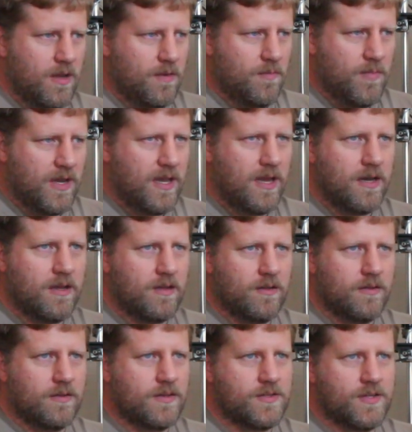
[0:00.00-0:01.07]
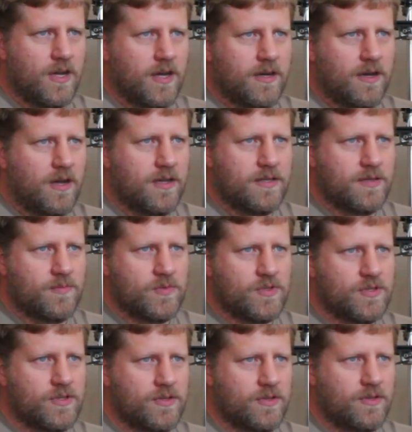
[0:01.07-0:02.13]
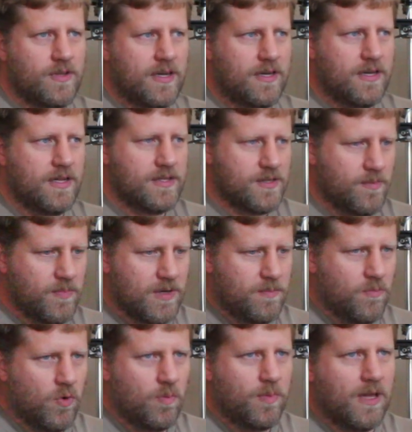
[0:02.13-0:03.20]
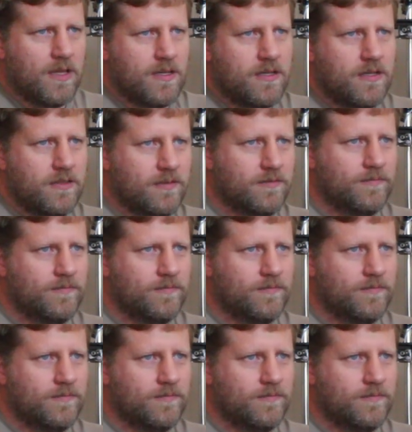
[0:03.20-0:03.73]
mechanical design items that needs a bit more bulk.